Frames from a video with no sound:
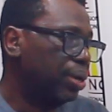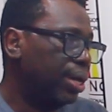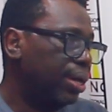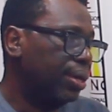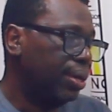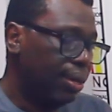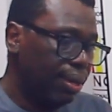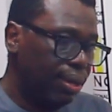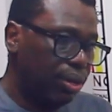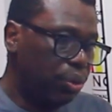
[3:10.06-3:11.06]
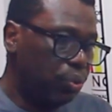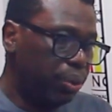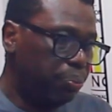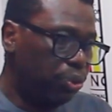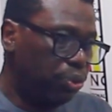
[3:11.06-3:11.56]
by
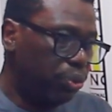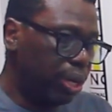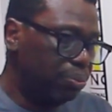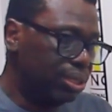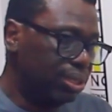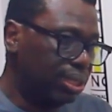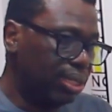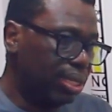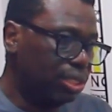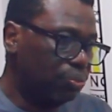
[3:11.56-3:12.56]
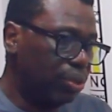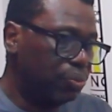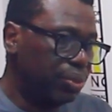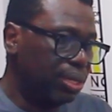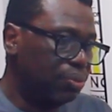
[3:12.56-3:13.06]
doing programs such as the
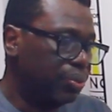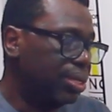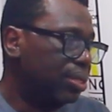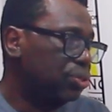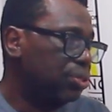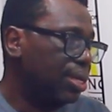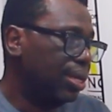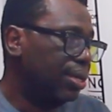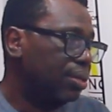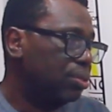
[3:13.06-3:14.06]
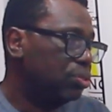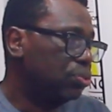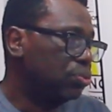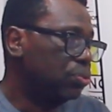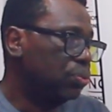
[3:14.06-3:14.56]
one we did today
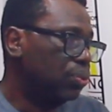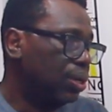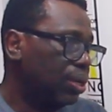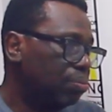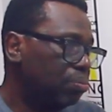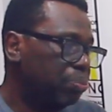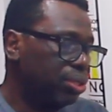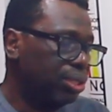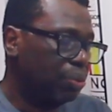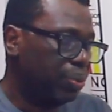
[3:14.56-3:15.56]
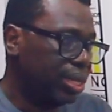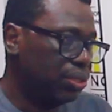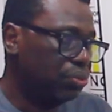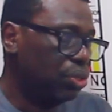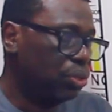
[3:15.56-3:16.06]
to build the
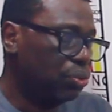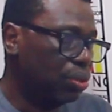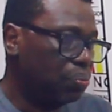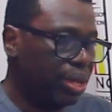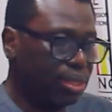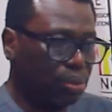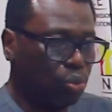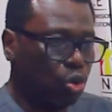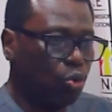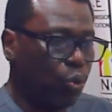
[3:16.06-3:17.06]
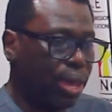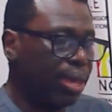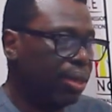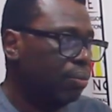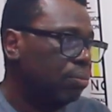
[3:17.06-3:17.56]
capacity of the youth and make them more
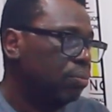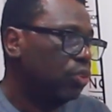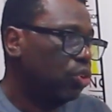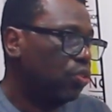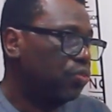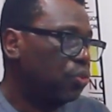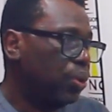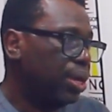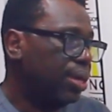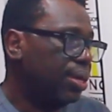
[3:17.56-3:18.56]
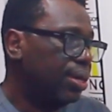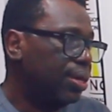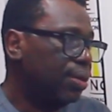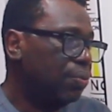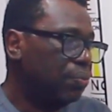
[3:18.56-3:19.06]
aware of the way
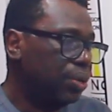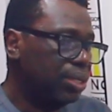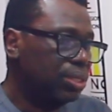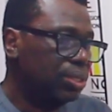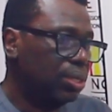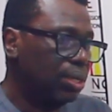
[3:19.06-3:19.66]
in which